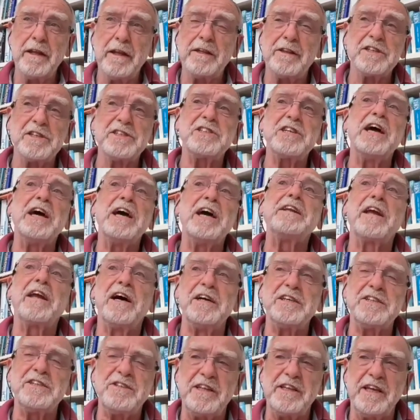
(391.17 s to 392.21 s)

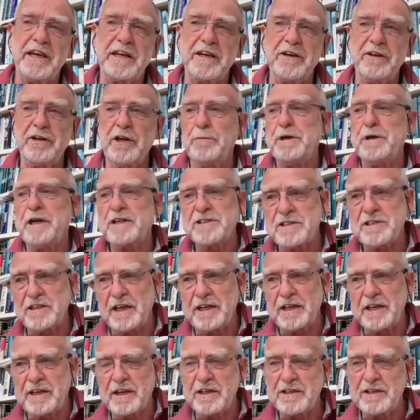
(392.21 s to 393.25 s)
zeitgeist, the economic
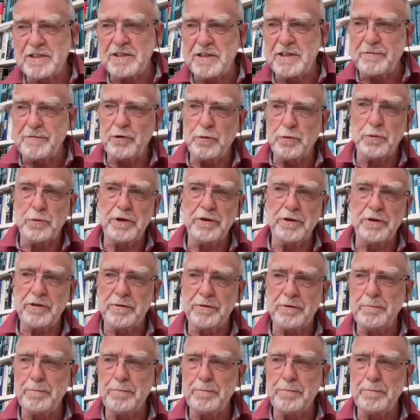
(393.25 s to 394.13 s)
zeitgeist, if you want.